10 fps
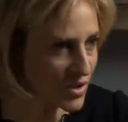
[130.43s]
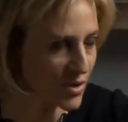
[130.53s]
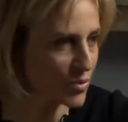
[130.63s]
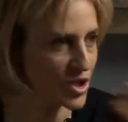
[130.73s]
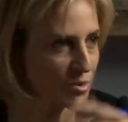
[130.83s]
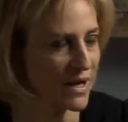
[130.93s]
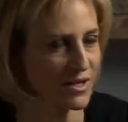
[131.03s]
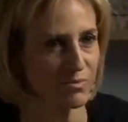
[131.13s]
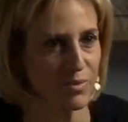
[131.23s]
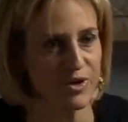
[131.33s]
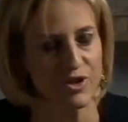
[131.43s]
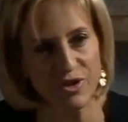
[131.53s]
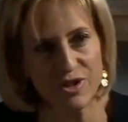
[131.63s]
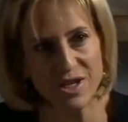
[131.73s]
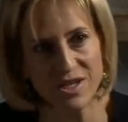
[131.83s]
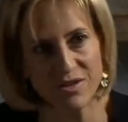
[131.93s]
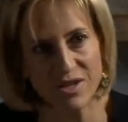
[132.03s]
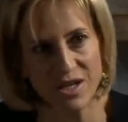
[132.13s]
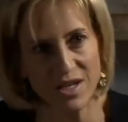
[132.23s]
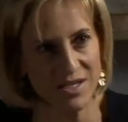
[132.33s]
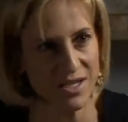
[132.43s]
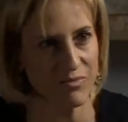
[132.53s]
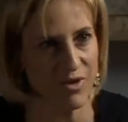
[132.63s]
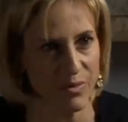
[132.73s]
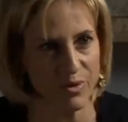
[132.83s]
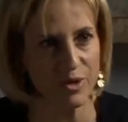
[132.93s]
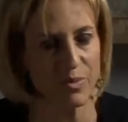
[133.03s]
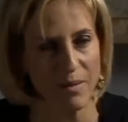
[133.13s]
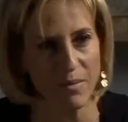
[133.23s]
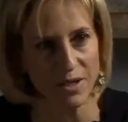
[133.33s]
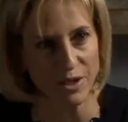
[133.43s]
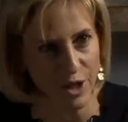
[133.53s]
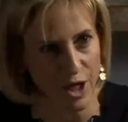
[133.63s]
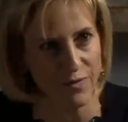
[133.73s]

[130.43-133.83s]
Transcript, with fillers: so would you back Boris Johnson as you did last time round? Would you back Michael